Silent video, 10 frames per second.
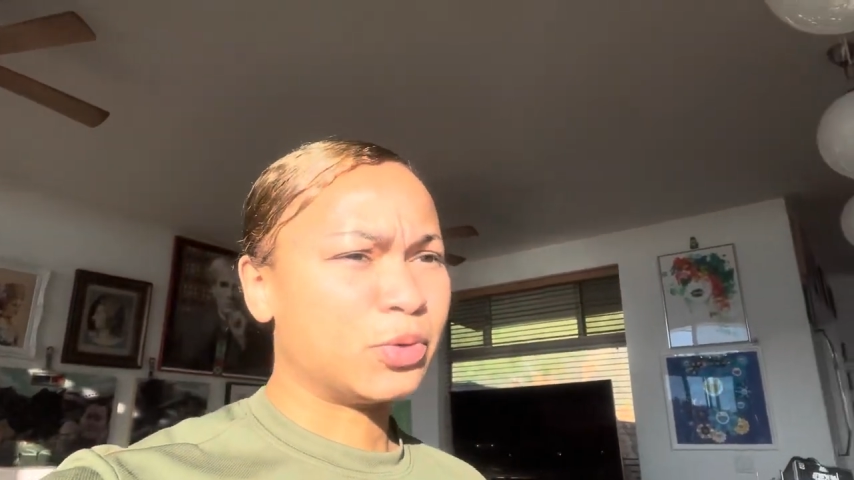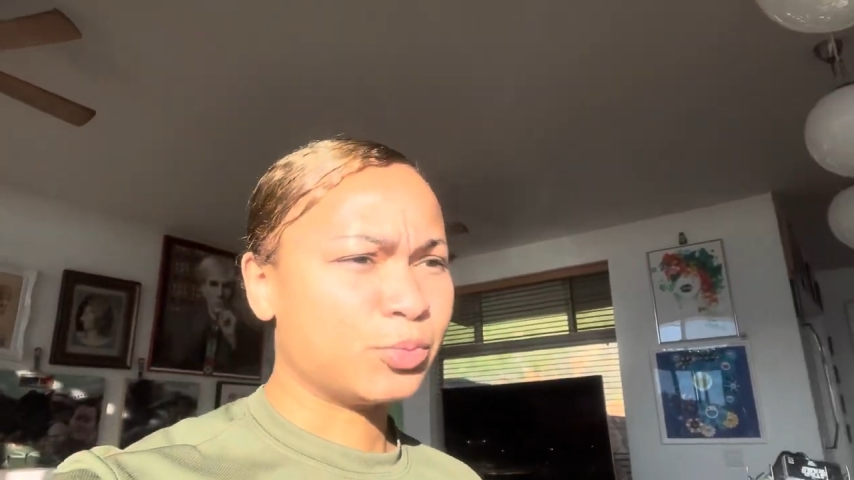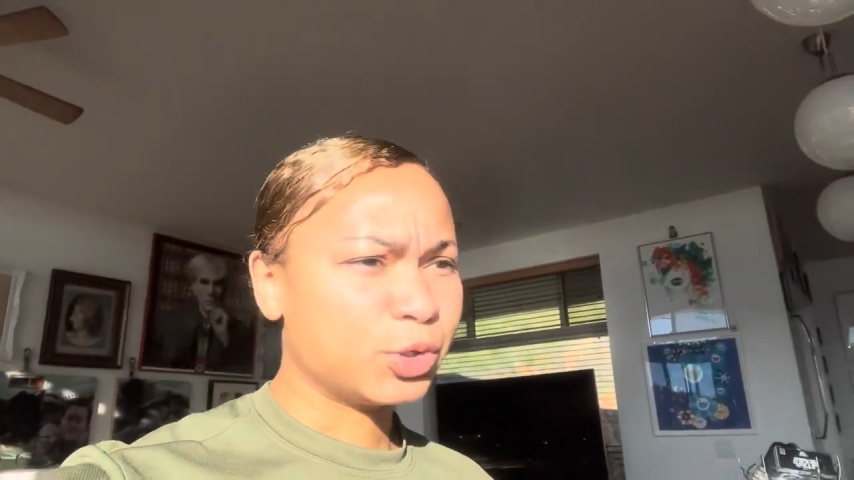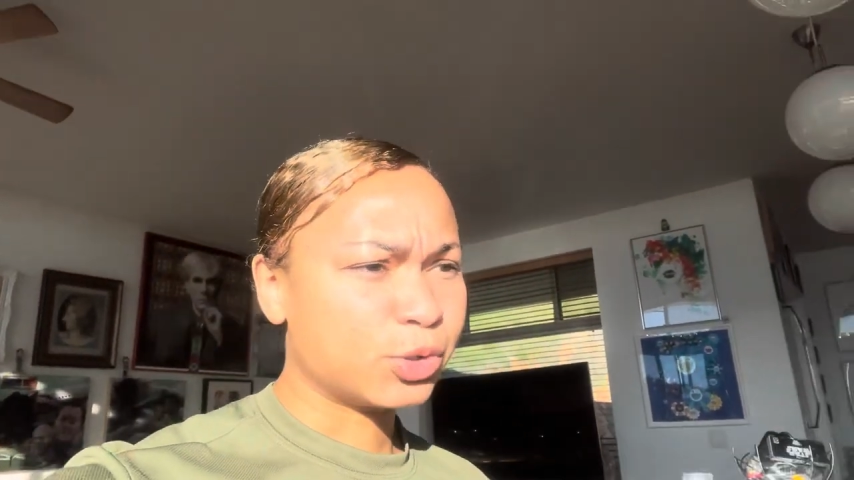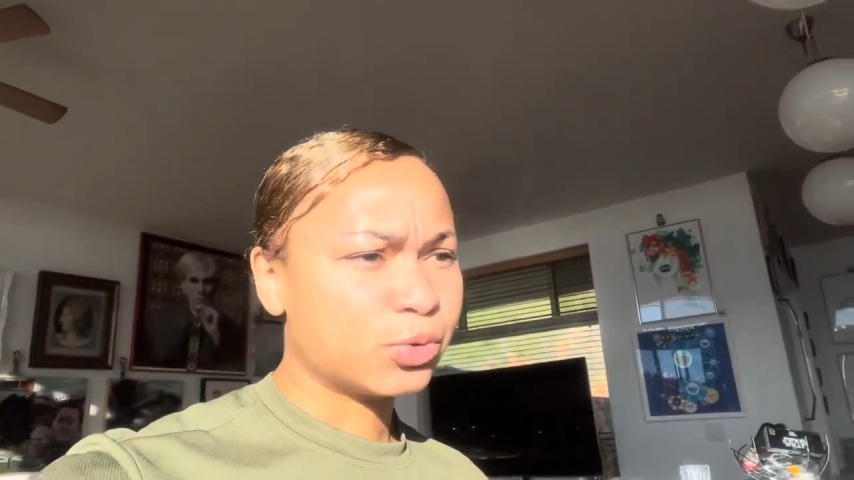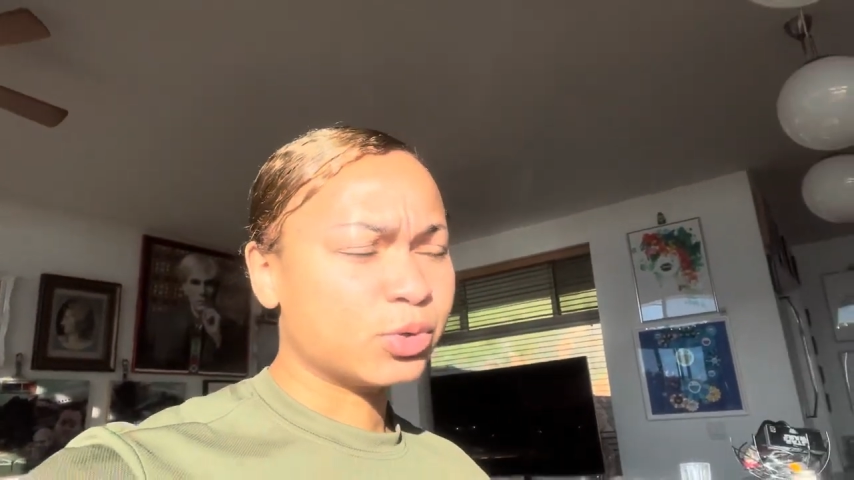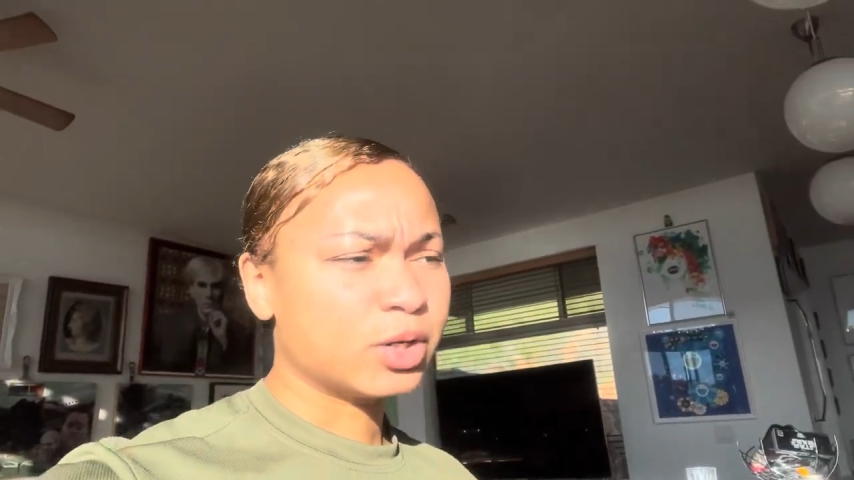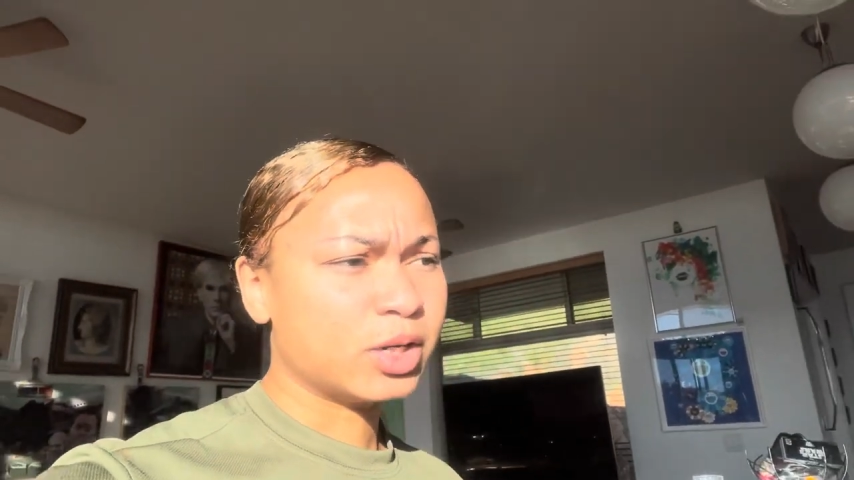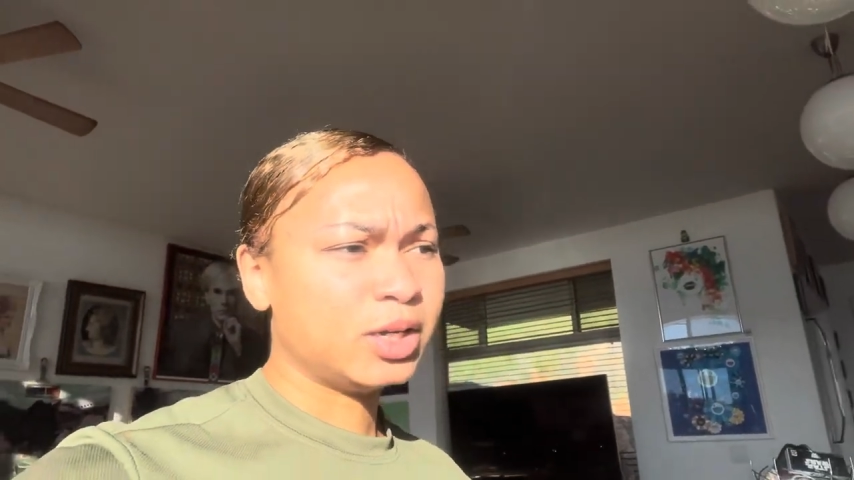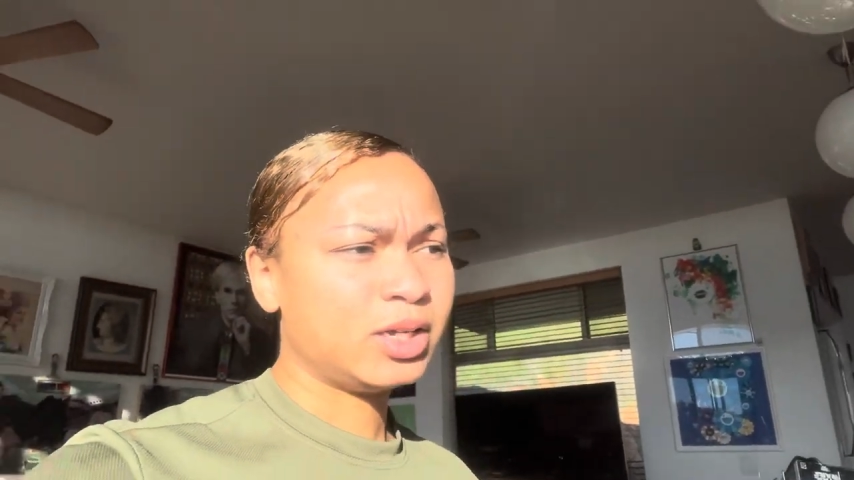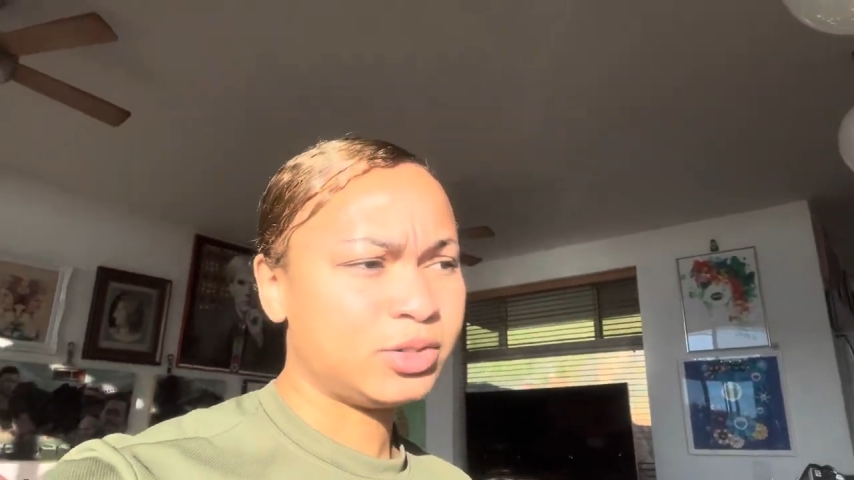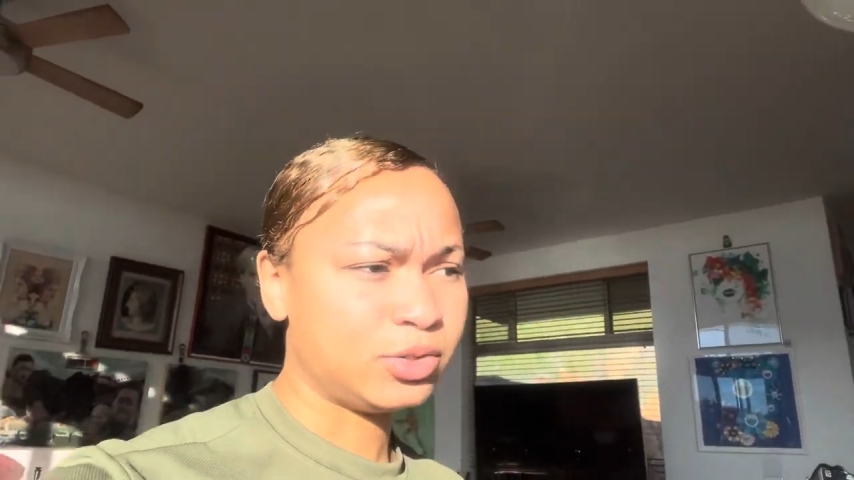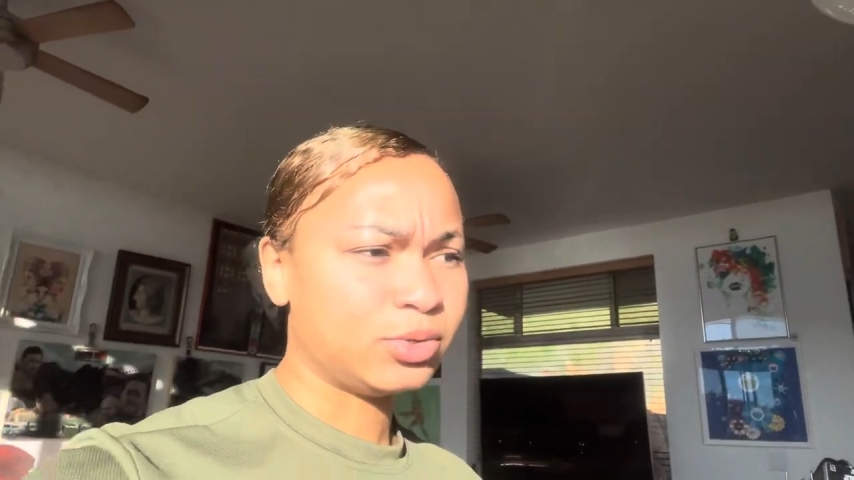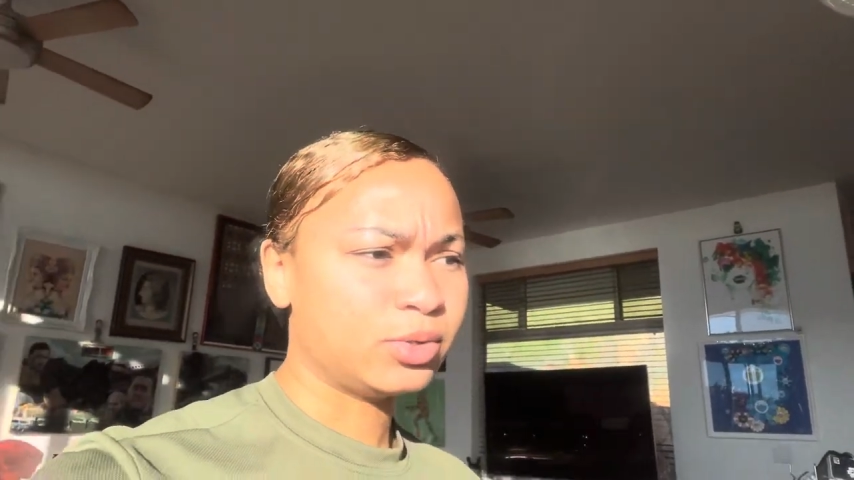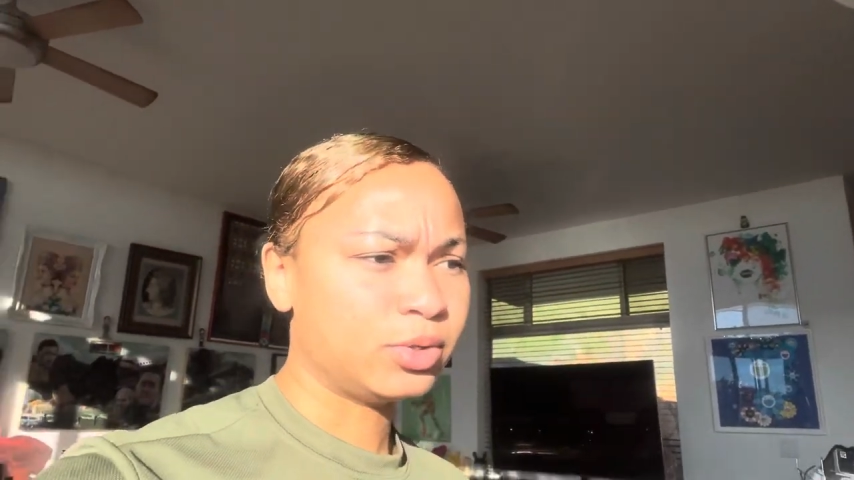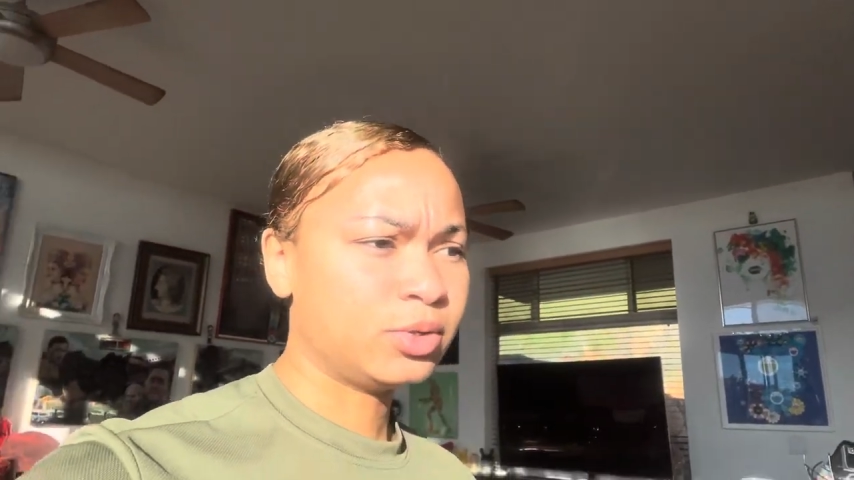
Marine Corps and you're